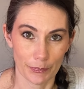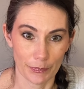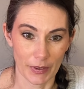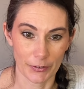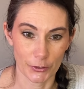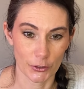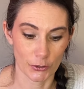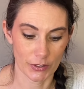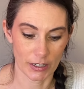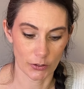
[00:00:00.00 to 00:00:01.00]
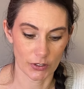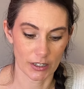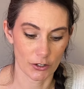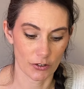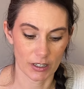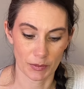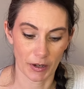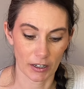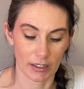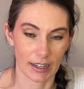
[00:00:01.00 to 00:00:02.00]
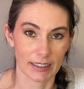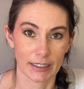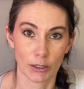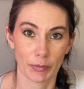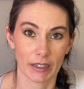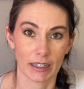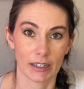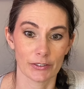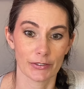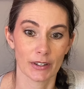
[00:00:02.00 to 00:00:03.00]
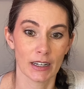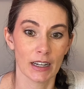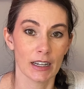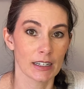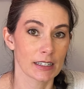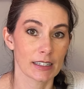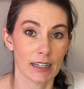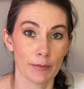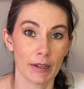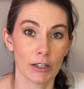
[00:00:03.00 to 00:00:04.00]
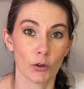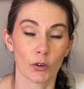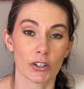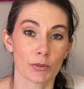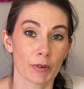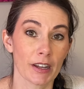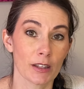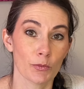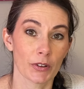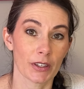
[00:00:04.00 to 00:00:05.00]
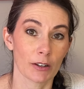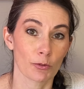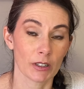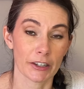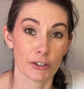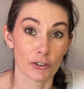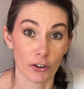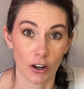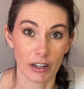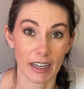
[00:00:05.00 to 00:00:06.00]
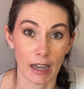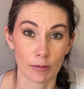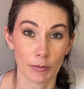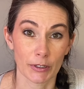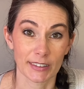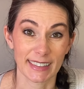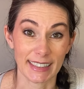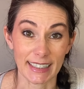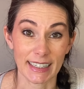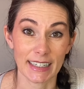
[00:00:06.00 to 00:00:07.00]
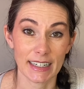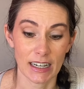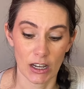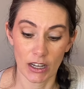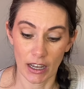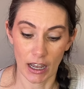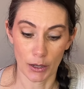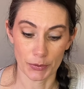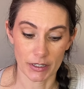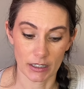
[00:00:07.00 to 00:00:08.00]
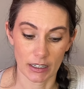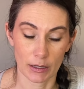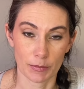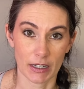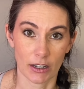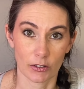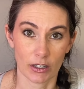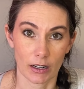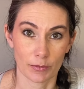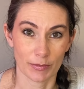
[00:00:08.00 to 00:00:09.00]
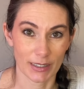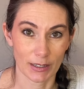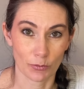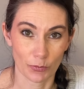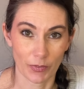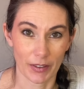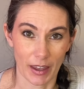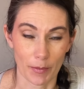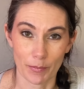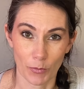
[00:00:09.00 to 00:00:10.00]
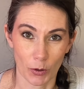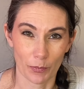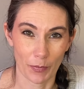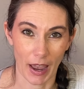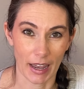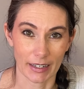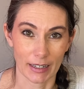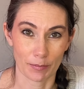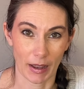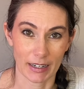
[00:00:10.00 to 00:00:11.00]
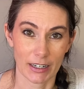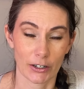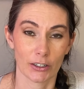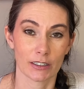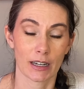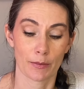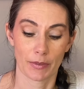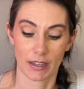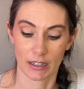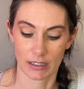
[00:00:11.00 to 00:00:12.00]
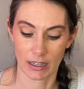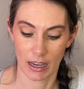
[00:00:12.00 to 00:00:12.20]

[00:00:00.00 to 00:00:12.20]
If you do see those things, you could sprinkle a little bit of cinnamon or spray them with a really strong chamomile tea. Helps to keep down some of that more bad, like bacterial type things.